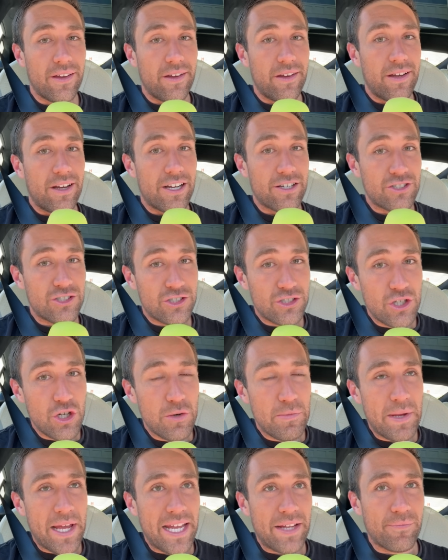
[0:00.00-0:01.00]

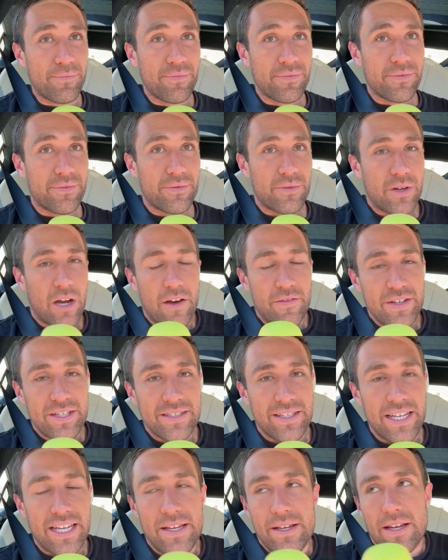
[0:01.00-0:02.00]
assuming
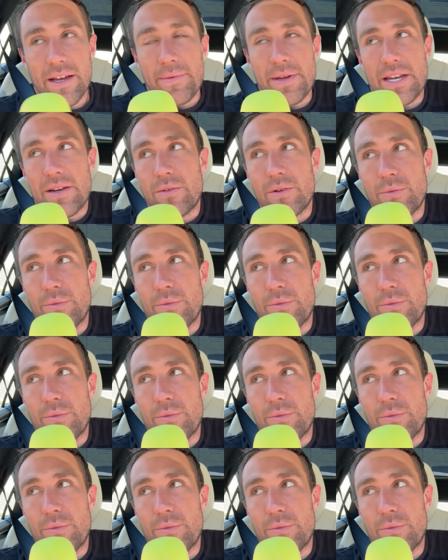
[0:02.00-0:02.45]
obviously, I mean,